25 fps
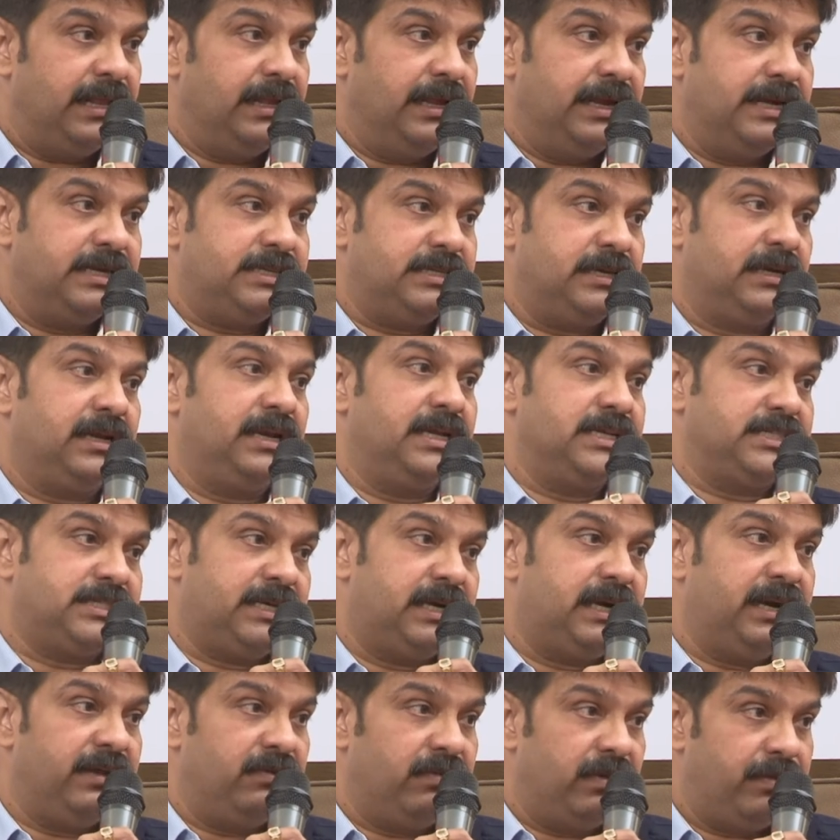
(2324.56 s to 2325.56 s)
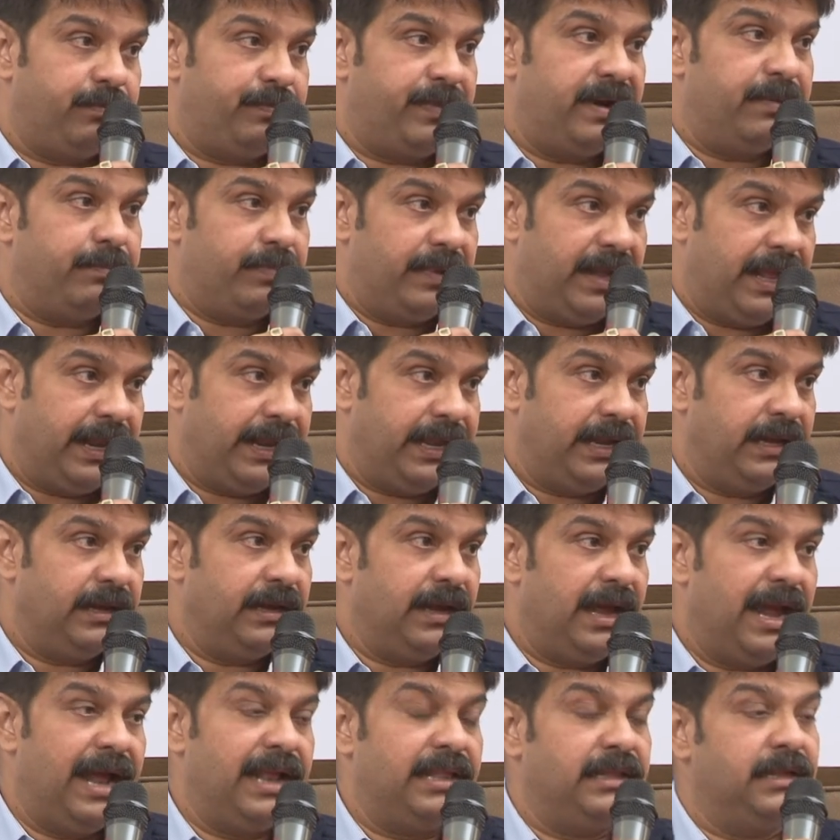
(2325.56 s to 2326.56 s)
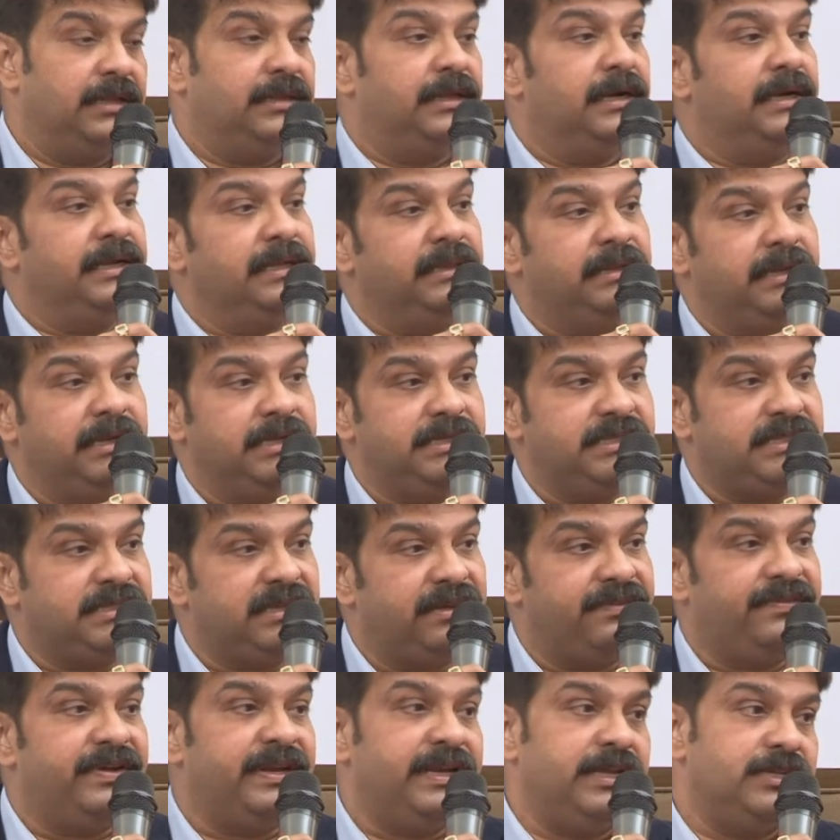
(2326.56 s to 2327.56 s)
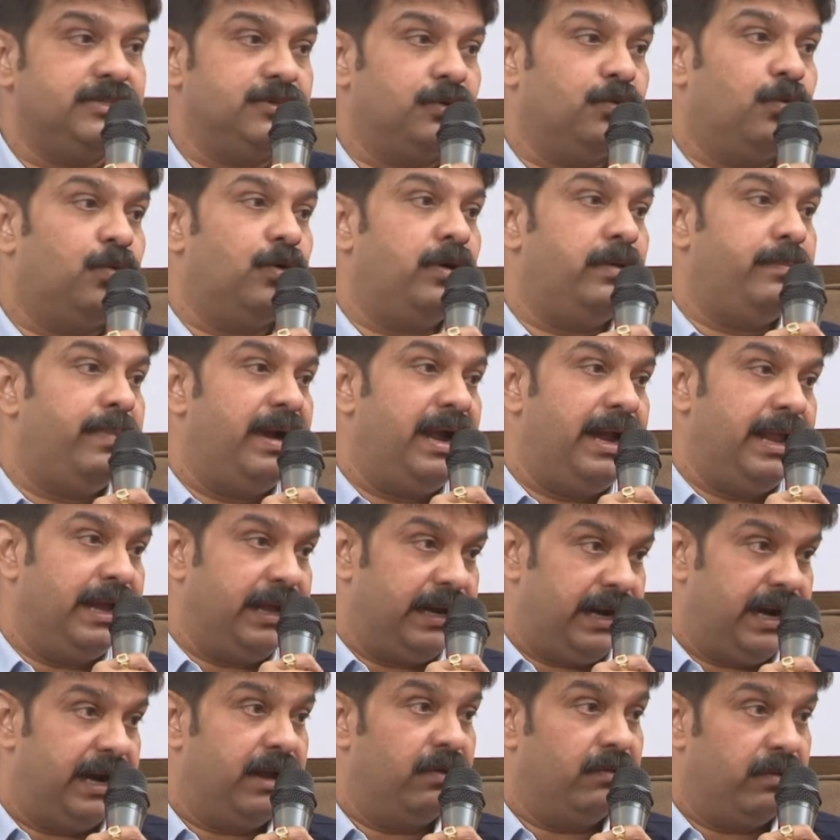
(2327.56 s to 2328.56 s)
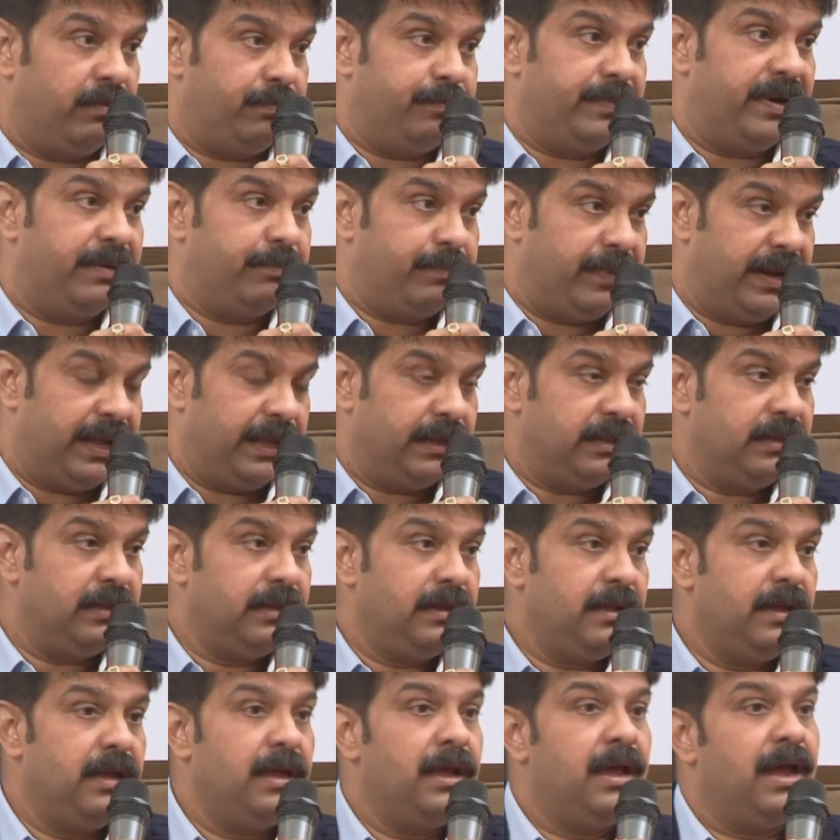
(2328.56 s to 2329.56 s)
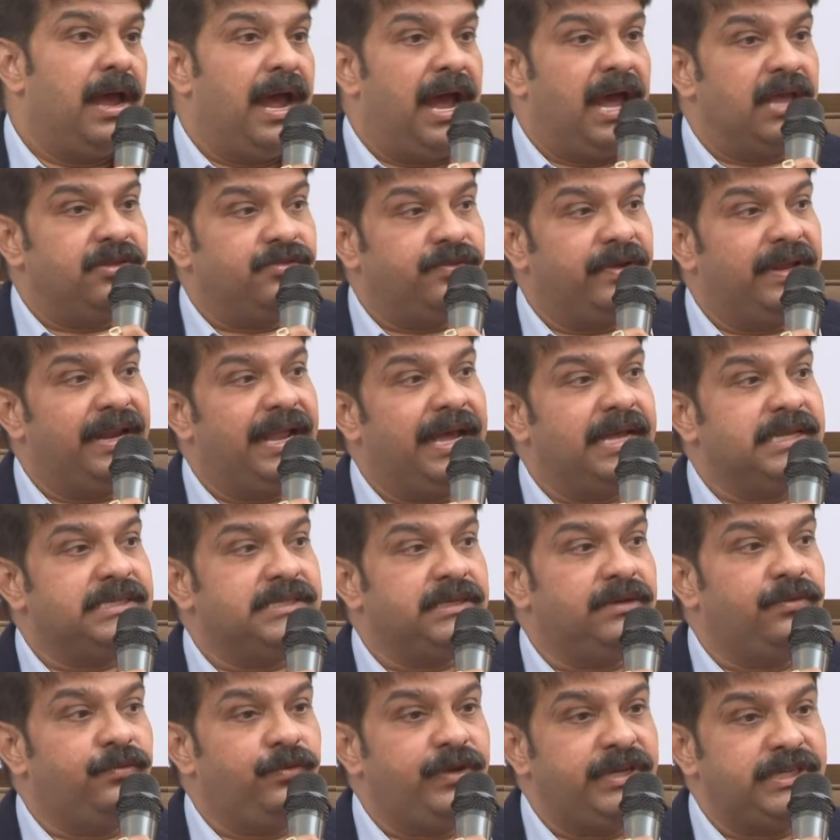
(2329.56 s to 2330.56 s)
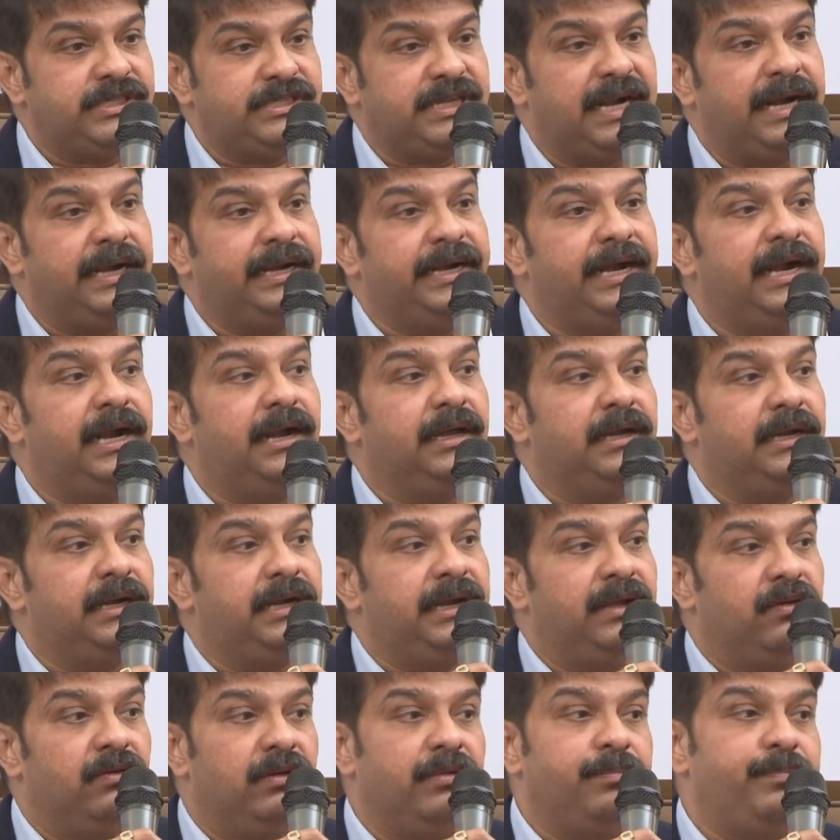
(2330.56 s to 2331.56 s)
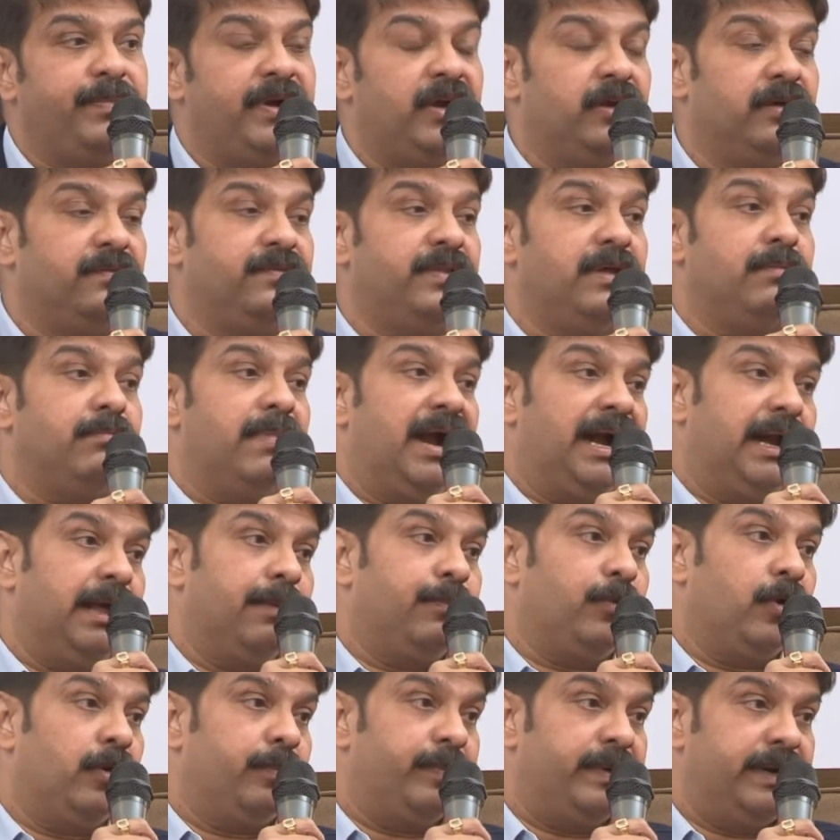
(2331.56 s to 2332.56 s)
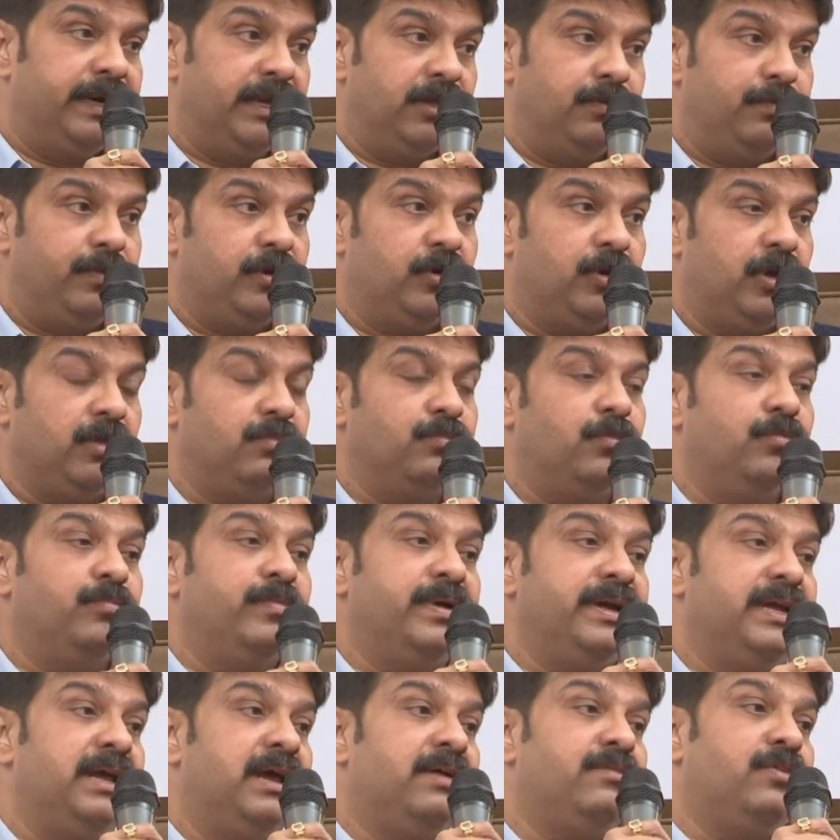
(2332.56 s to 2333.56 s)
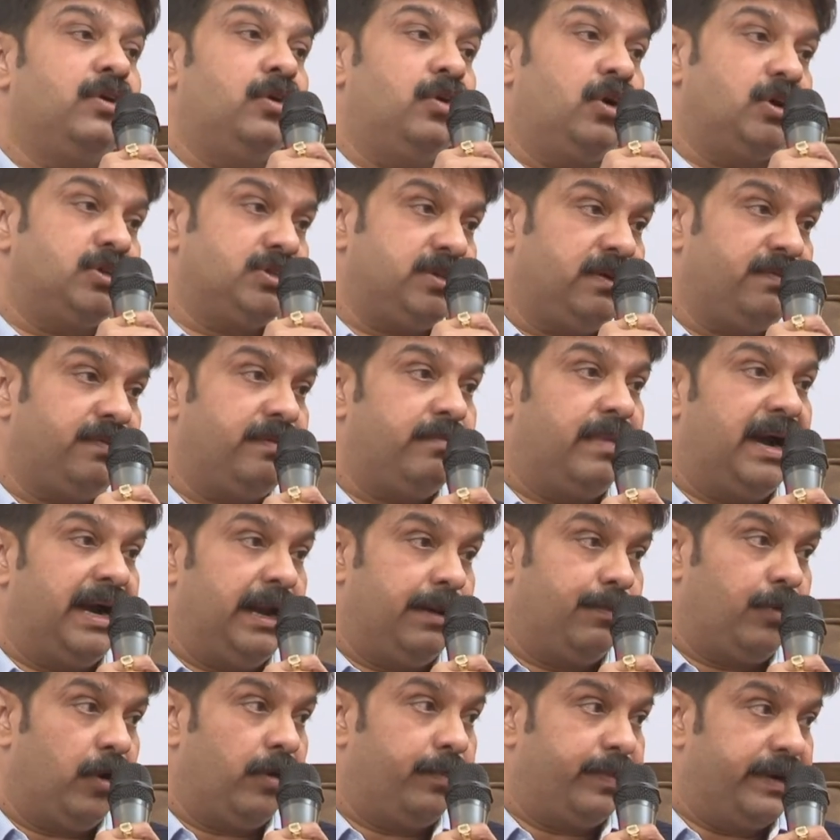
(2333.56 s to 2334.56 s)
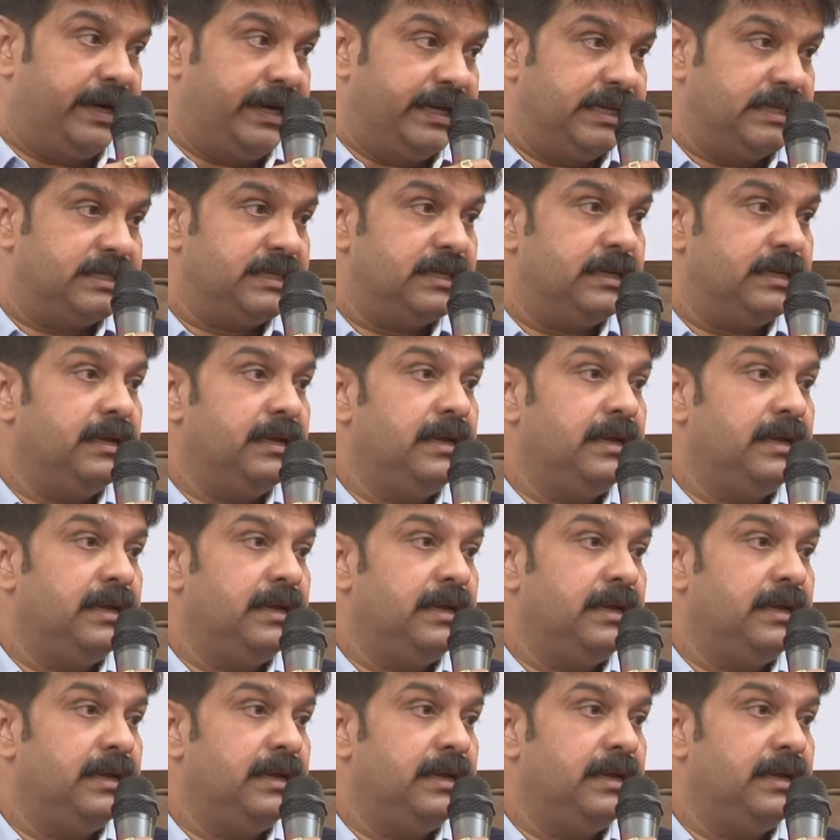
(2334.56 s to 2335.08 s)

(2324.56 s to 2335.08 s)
It's a cluster development planning, and the 33.7 is a old building redevelopment plan as well as uh, we started a uh, development of the MHADA properties because Mumbai have a lots of uh, MHADA properties.